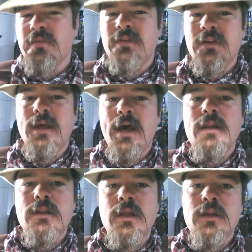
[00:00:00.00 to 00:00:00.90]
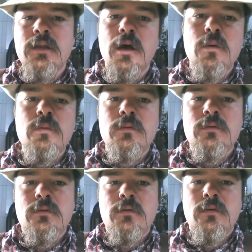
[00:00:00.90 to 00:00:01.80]
see that and they know,
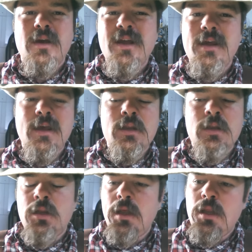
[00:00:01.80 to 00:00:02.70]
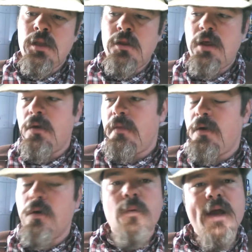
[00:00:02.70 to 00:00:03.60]
and
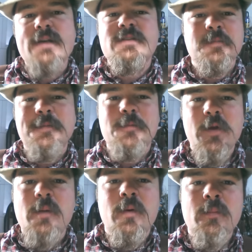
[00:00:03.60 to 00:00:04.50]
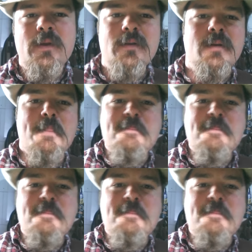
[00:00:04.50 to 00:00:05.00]
they'll harass them and rib them and